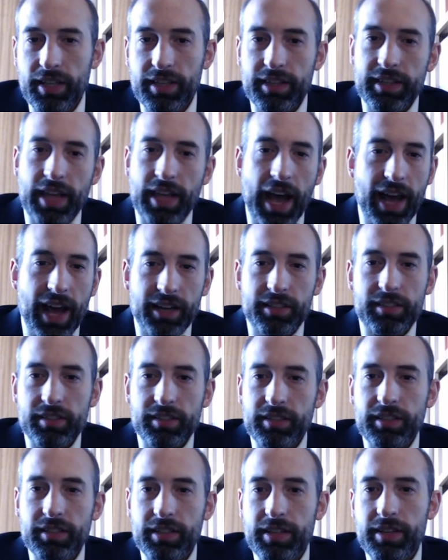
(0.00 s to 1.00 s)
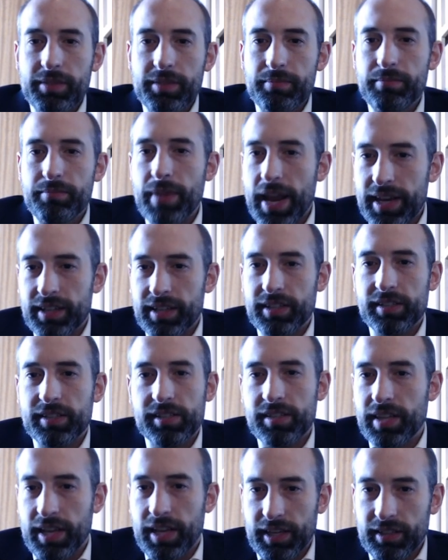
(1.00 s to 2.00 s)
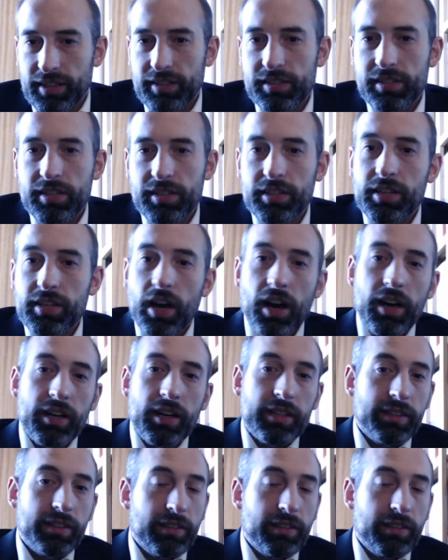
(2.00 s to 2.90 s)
that makes things that are